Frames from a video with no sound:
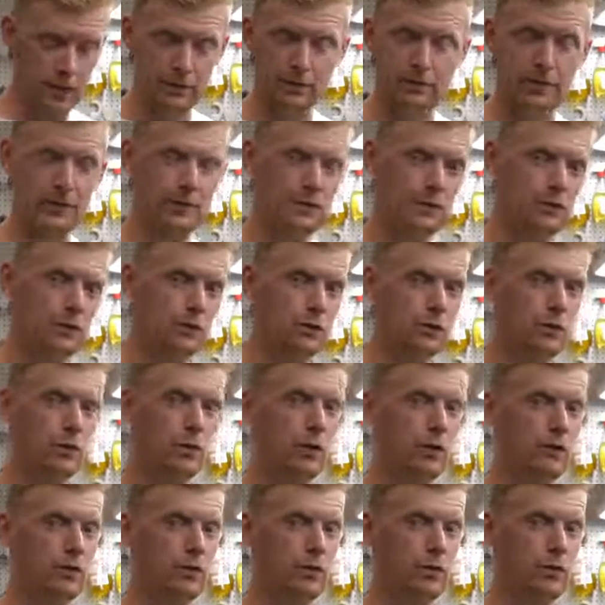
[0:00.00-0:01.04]
They still do
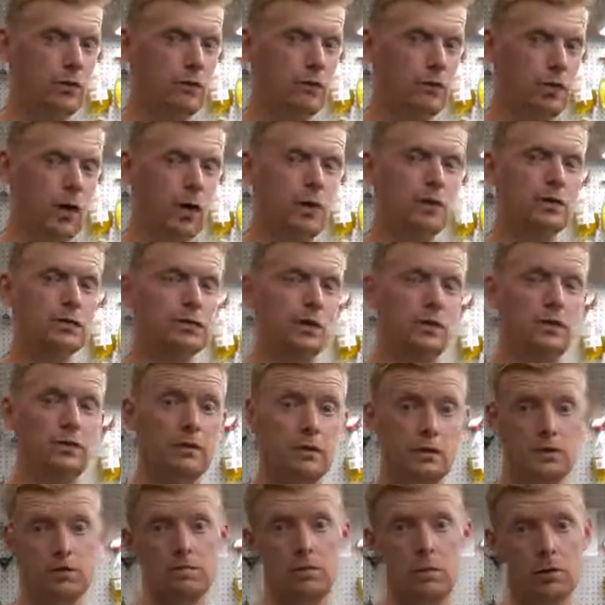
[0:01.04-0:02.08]
have the Fox on
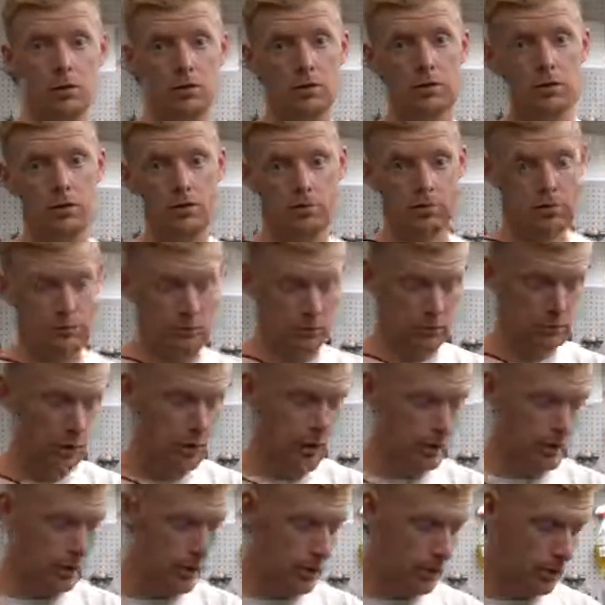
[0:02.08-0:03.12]
this model
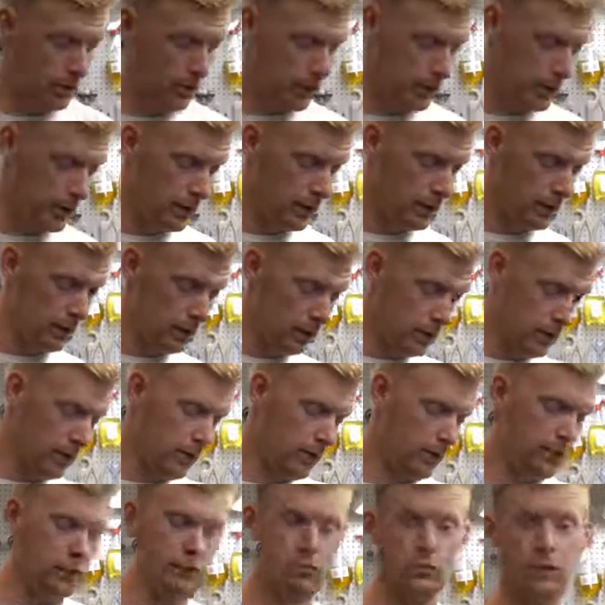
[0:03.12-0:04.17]
in the middle here,
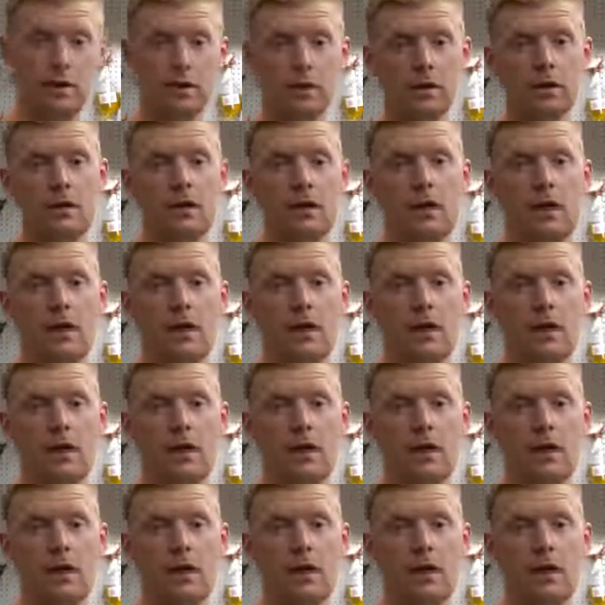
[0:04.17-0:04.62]
down at the rear.